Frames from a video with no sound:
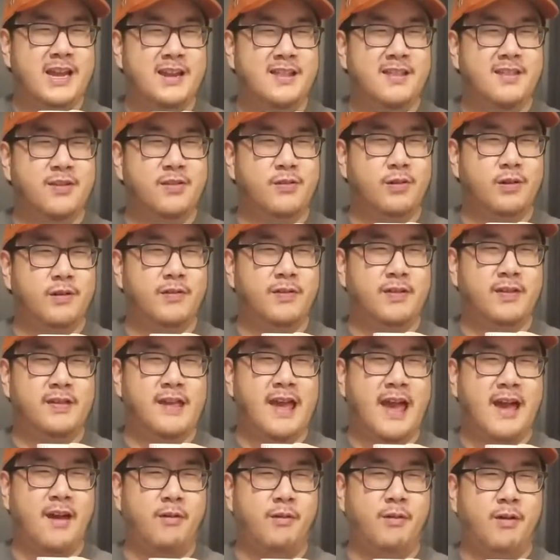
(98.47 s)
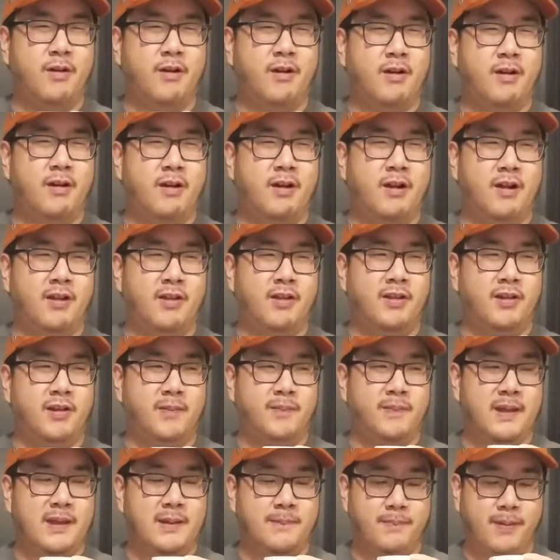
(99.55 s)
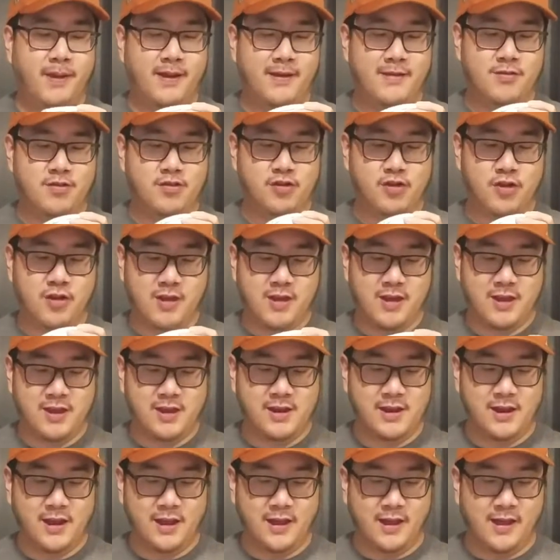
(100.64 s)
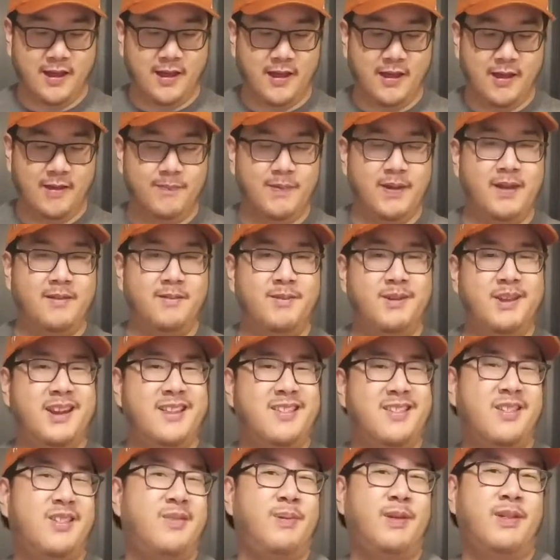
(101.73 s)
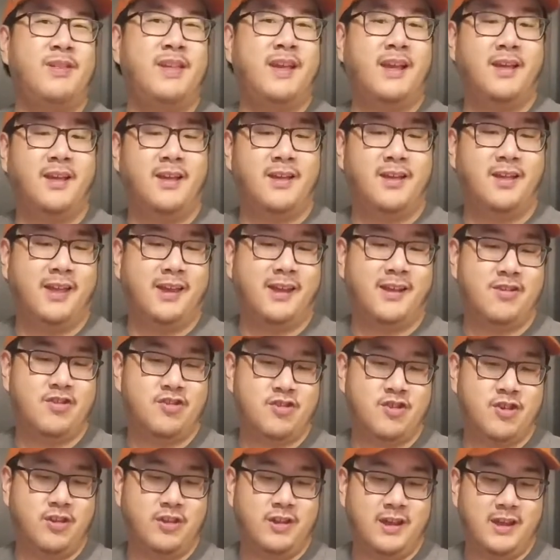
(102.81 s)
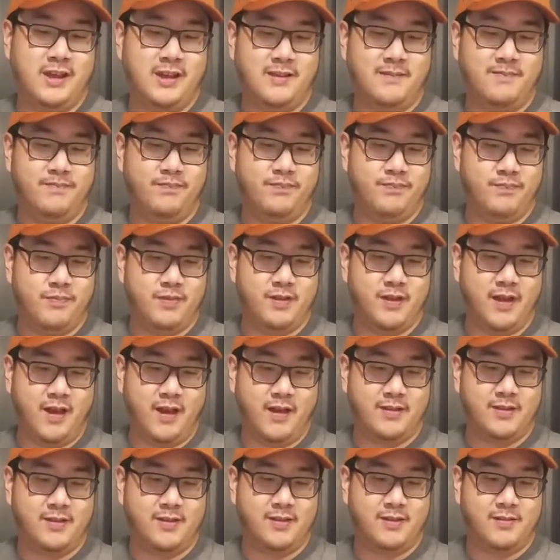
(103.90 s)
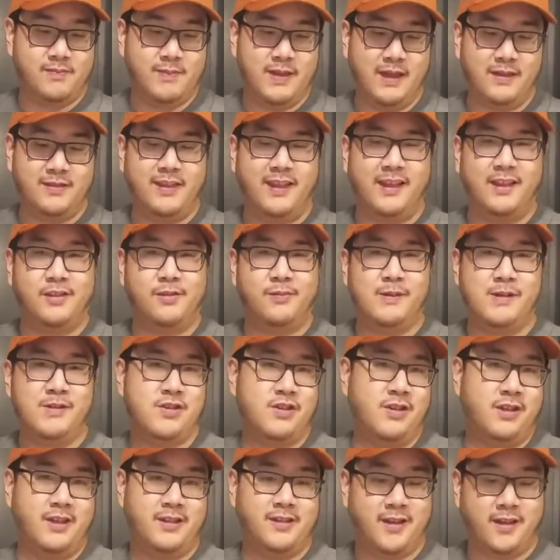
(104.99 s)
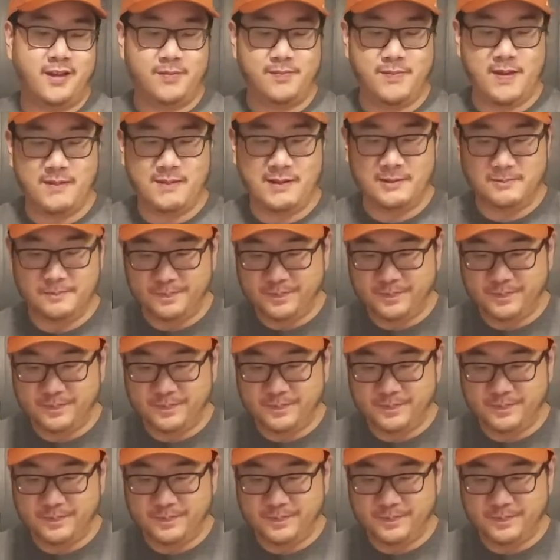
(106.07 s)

and sort of sour, a little bit pungent. I mean, it just smells like a chili sauce mix, like a sweet chili sauce maybe.